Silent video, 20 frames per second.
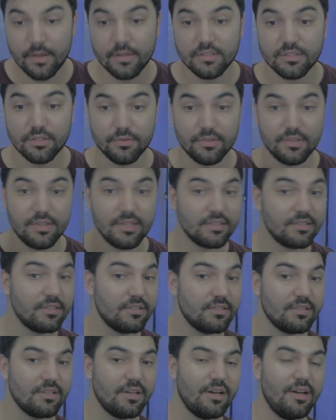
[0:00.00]
So this
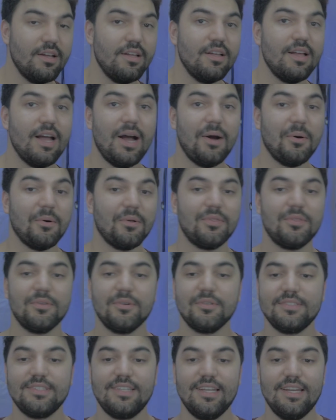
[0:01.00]
is our
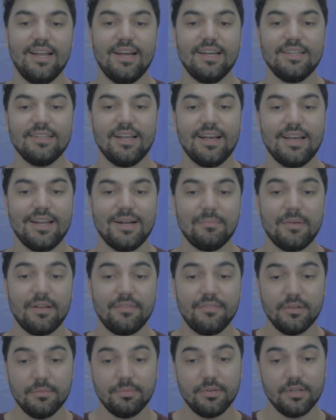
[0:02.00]
Thursday night lineup. I
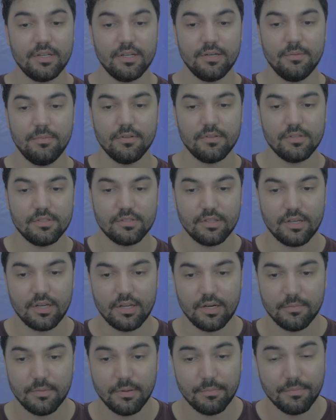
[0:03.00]
feel pretty good about this
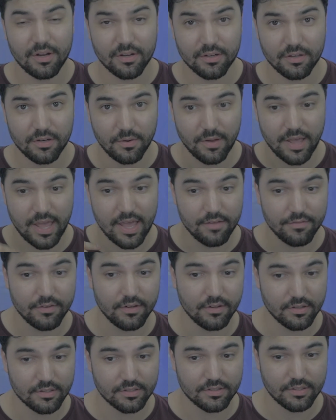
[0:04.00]
lineup. I'm not going to go heavy
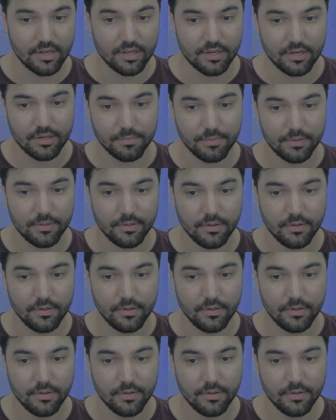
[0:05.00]
on this lineup.